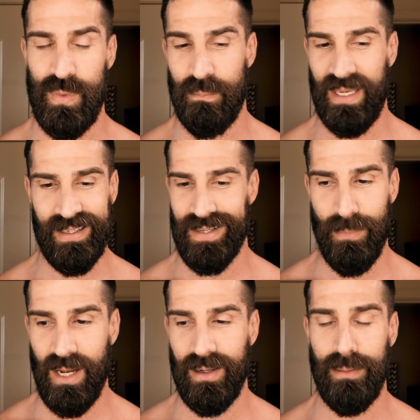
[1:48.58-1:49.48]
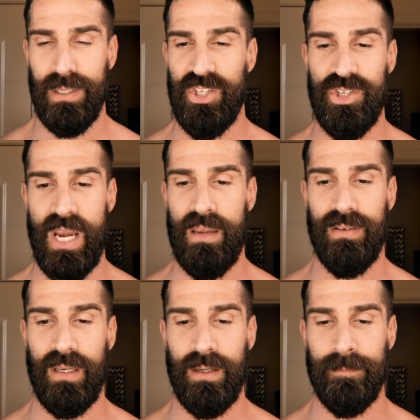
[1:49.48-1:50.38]
because I'm not going to be
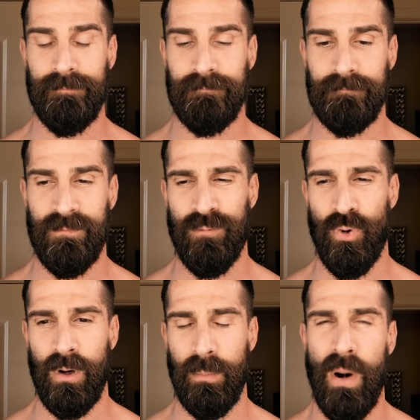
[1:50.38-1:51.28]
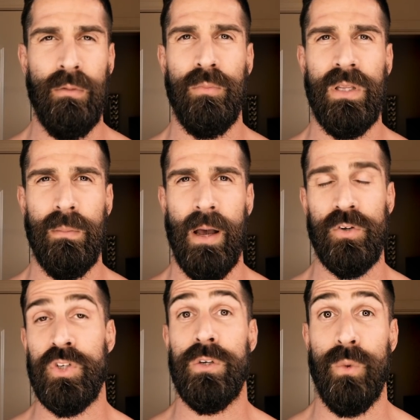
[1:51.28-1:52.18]
shaving for probably
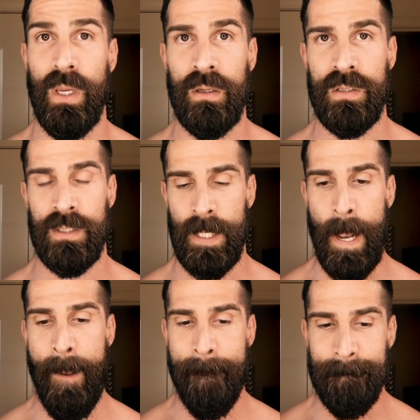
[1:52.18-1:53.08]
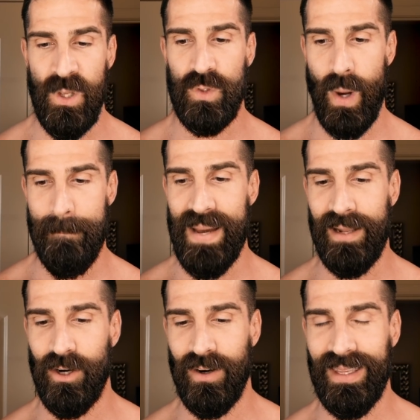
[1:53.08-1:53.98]
about 2 weeks. So I
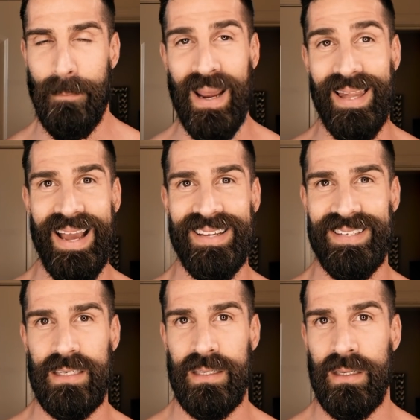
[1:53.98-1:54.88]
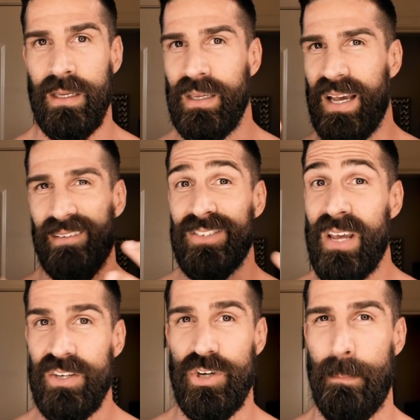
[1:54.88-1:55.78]
better get my last kind of
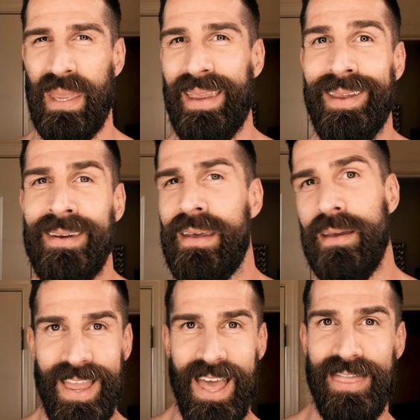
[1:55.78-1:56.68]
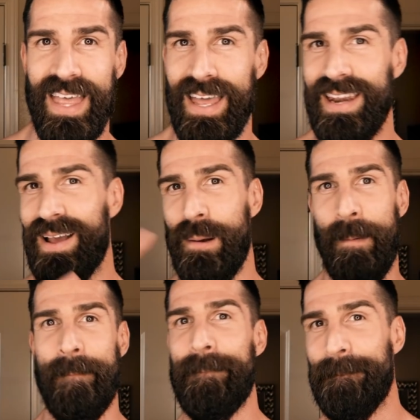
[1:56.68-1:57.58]
touch up in, and then
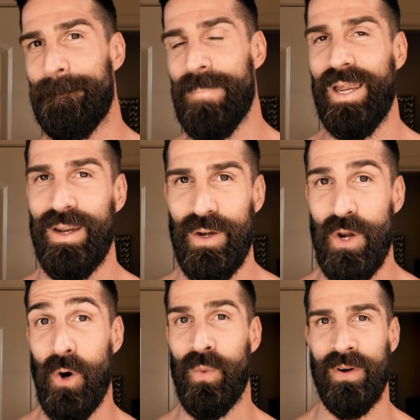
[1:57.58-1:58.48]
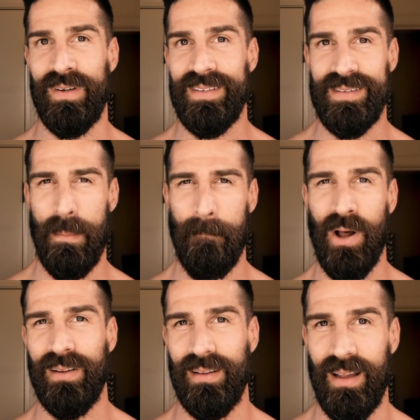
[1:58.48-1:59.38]
no worries,
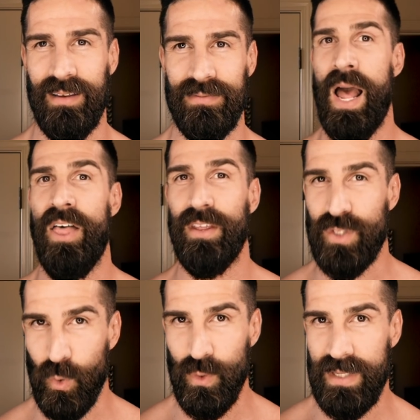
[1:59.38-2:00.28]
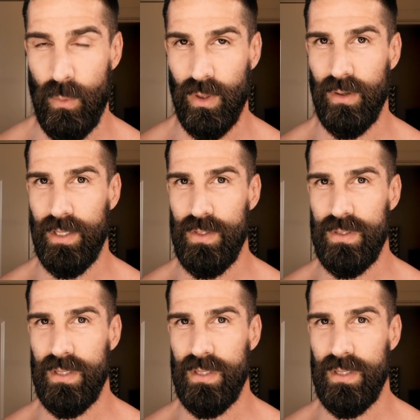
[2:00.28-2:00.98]
Bali life. The tools that we're going to use